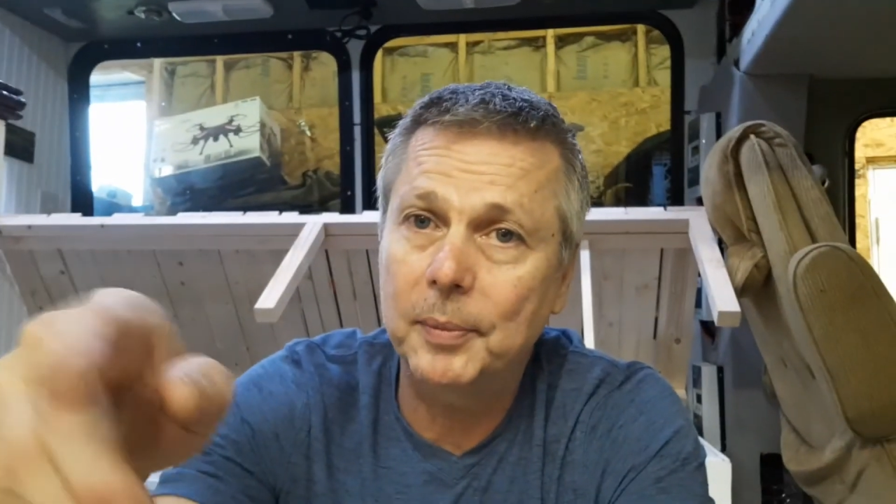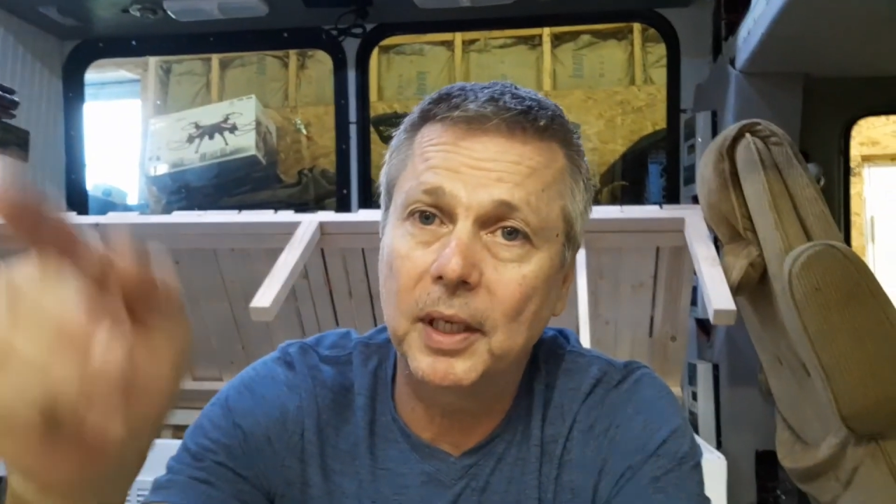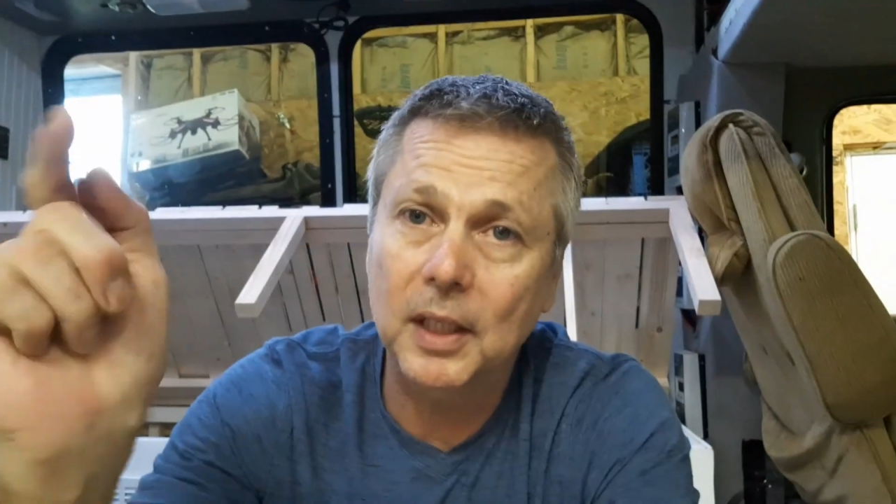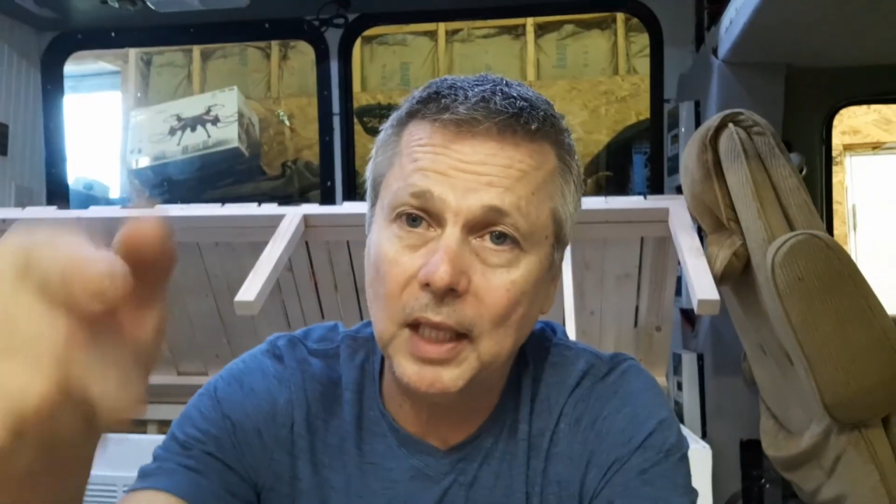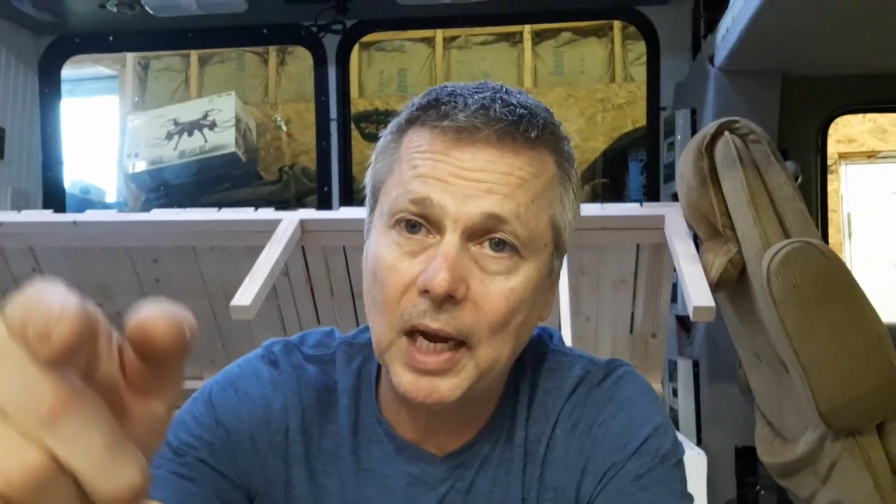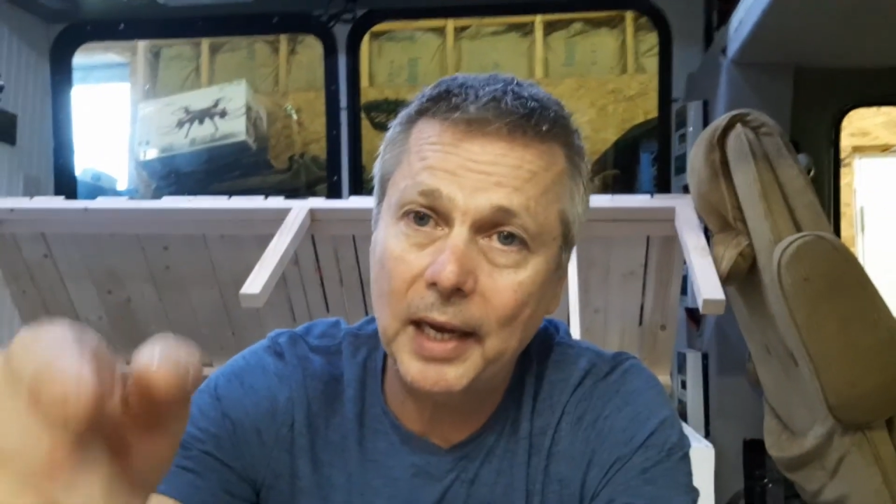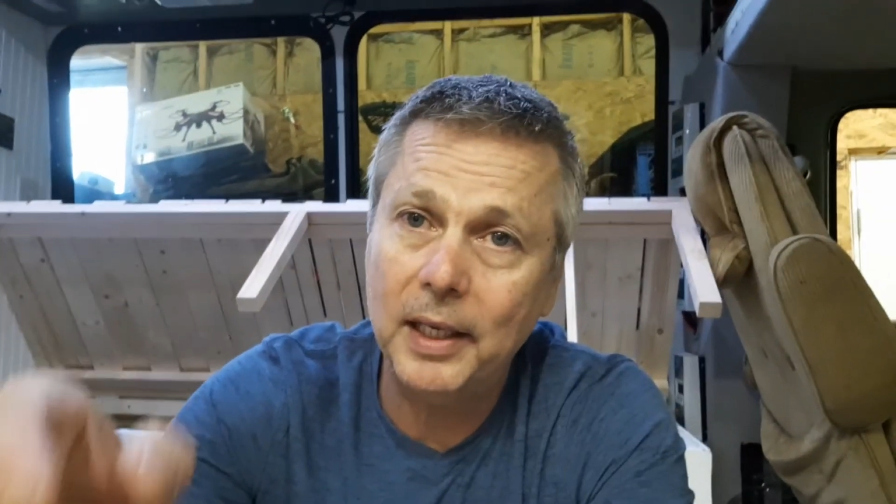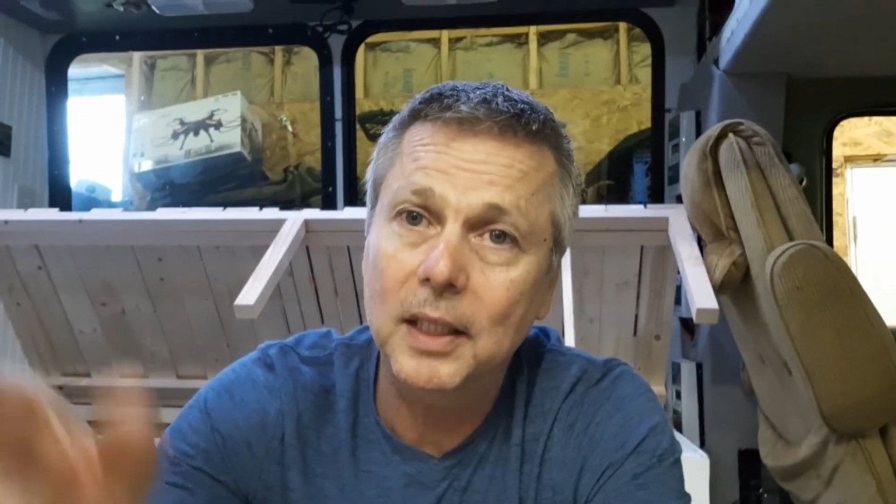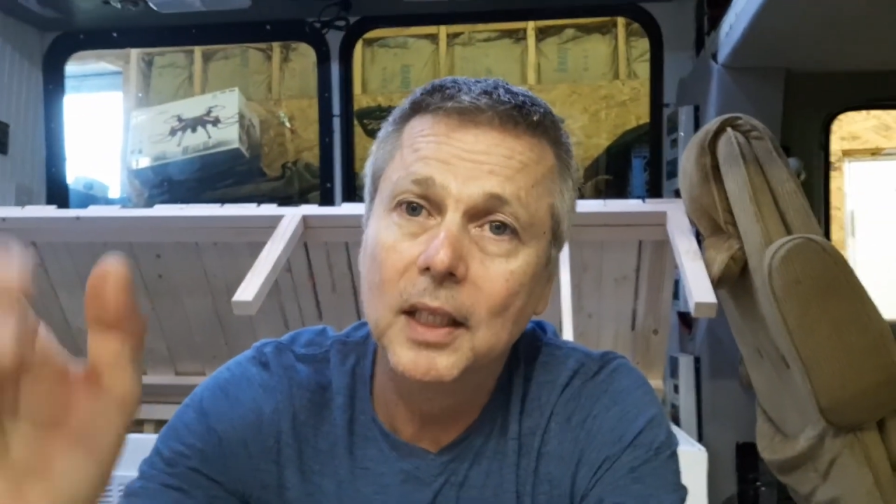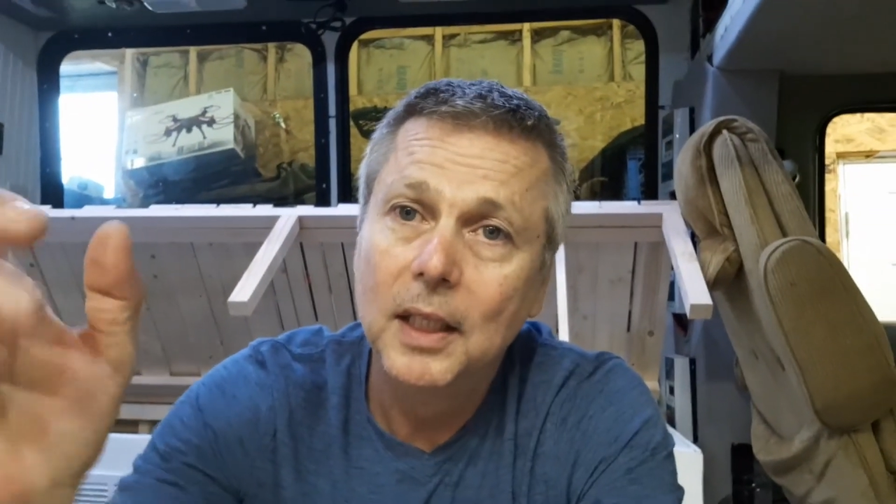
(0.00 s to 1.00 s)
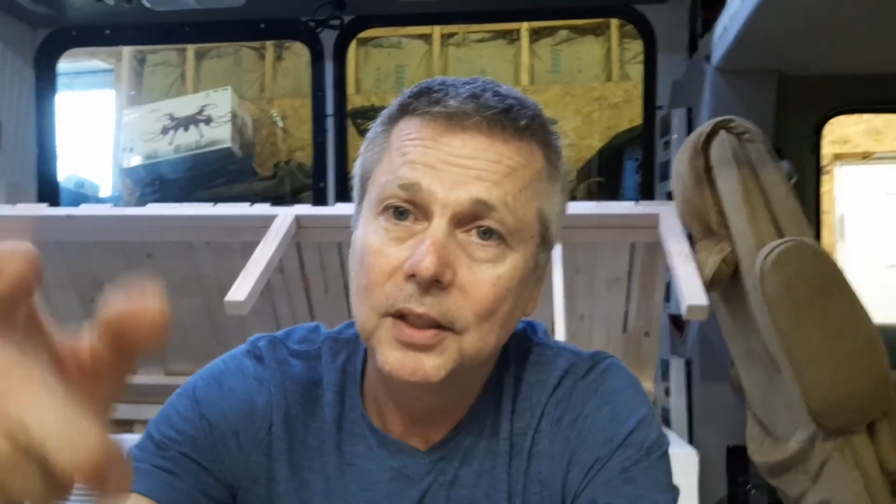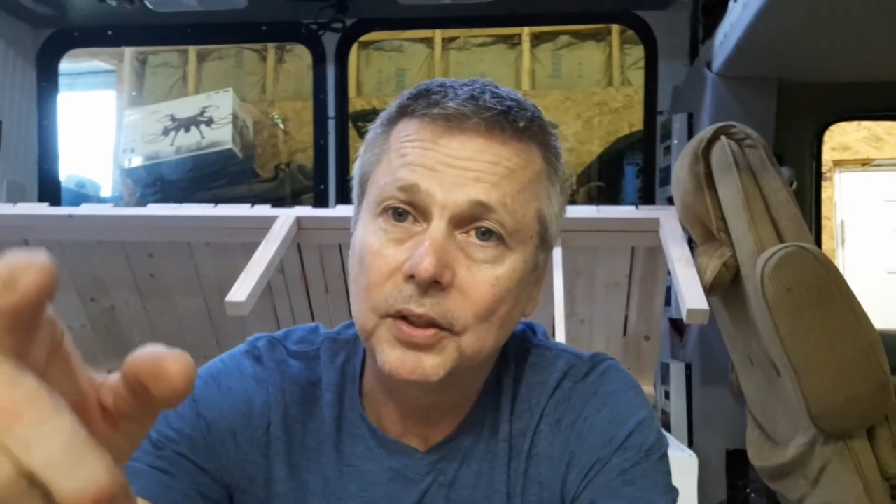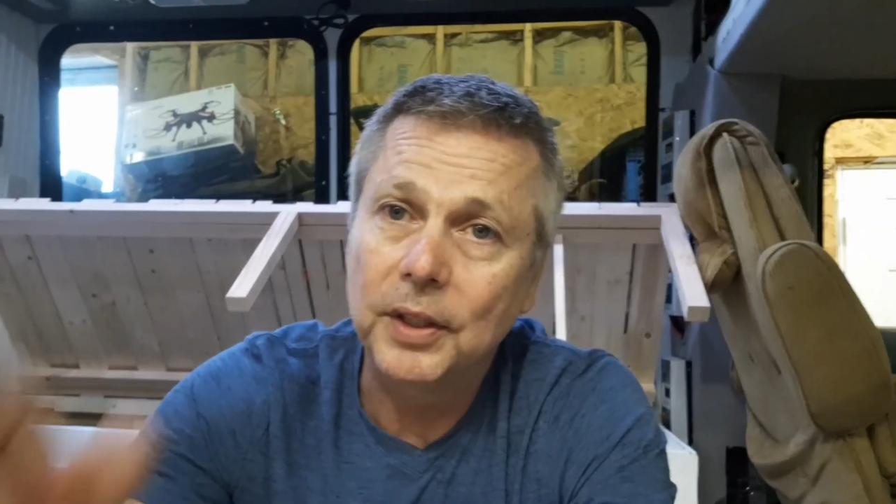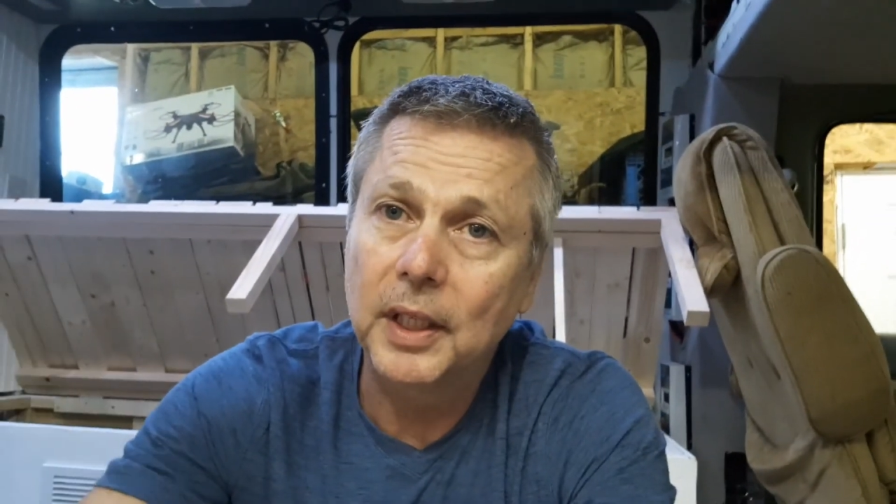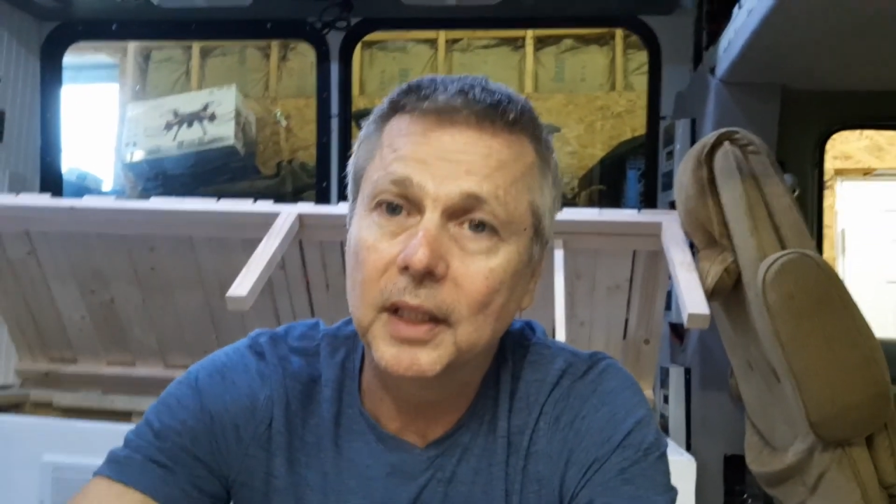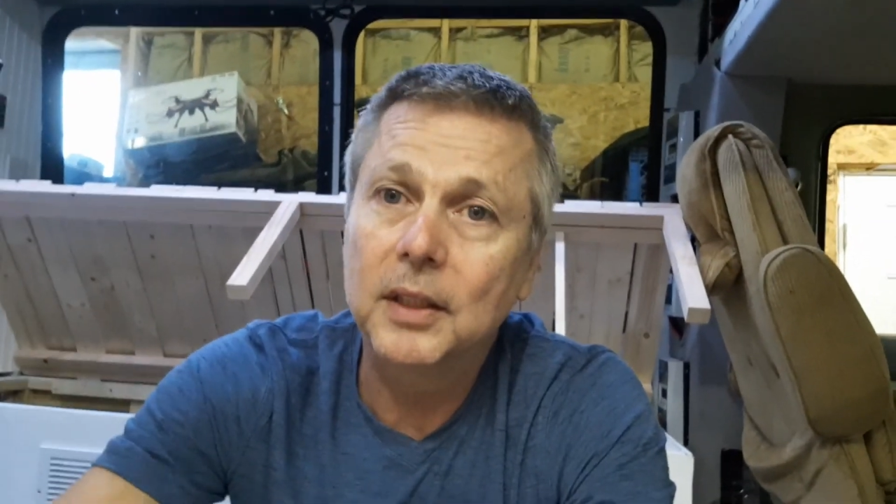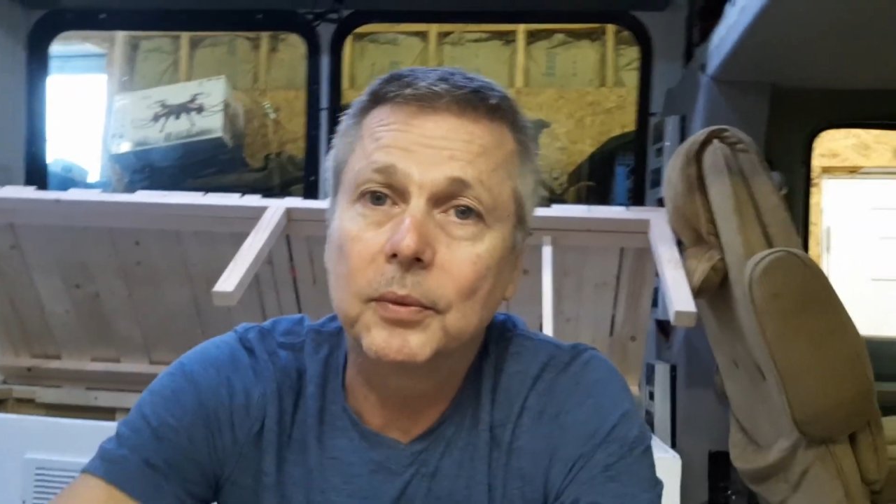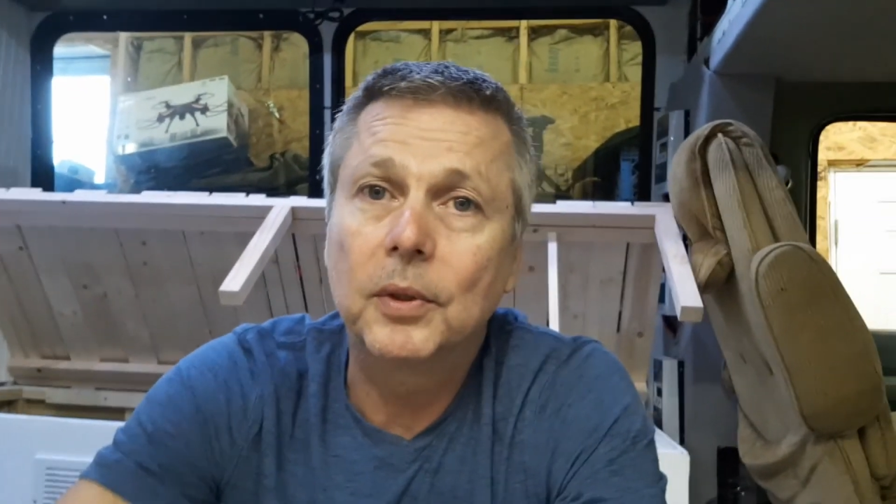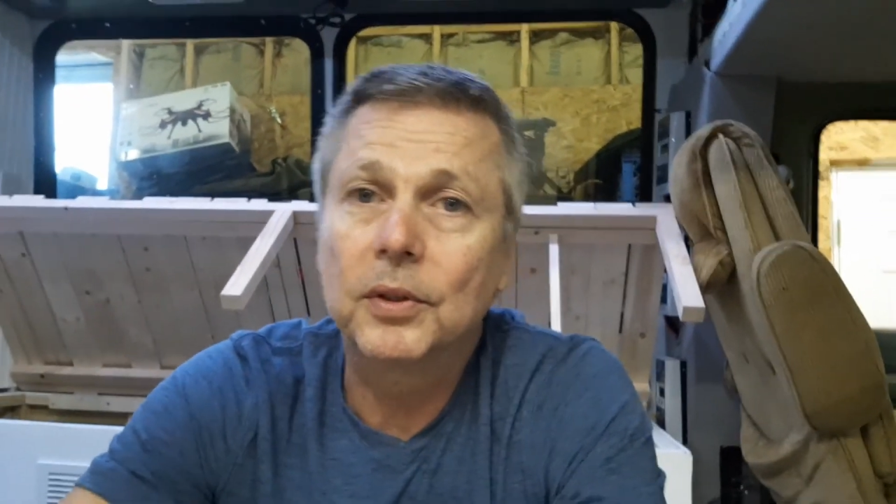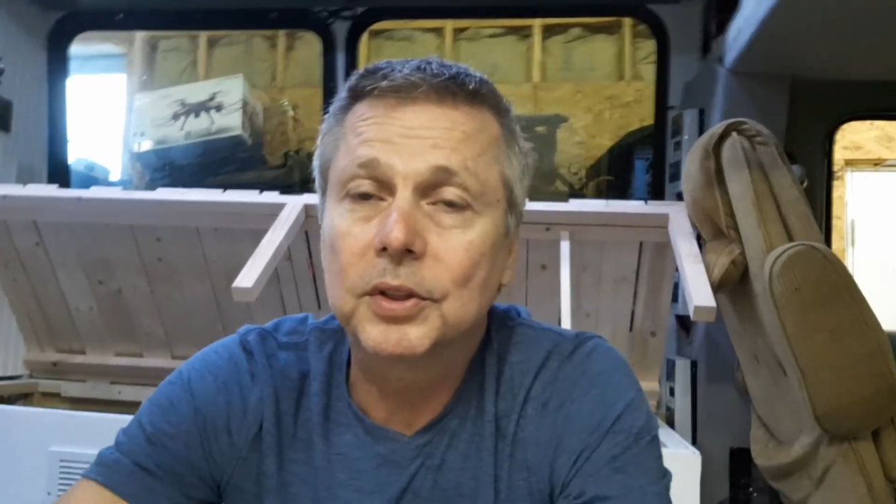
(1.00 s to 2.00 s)
hit like, so
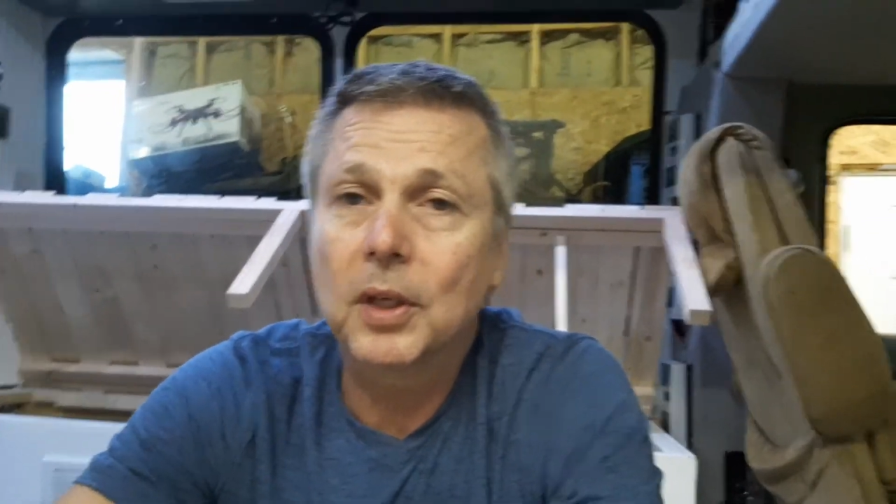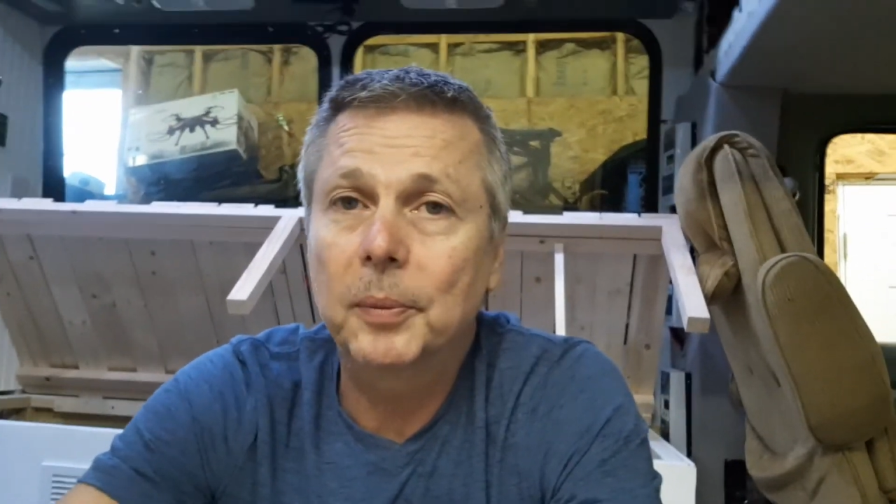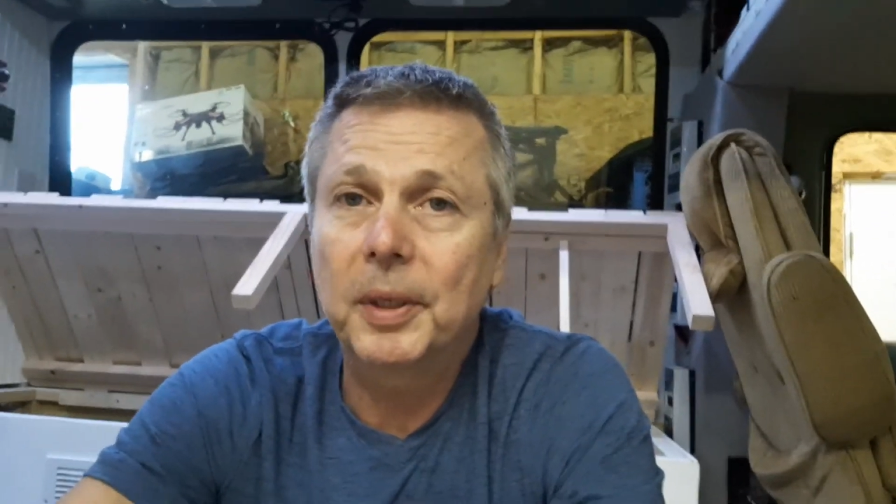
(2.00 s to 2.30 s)
we're gonna start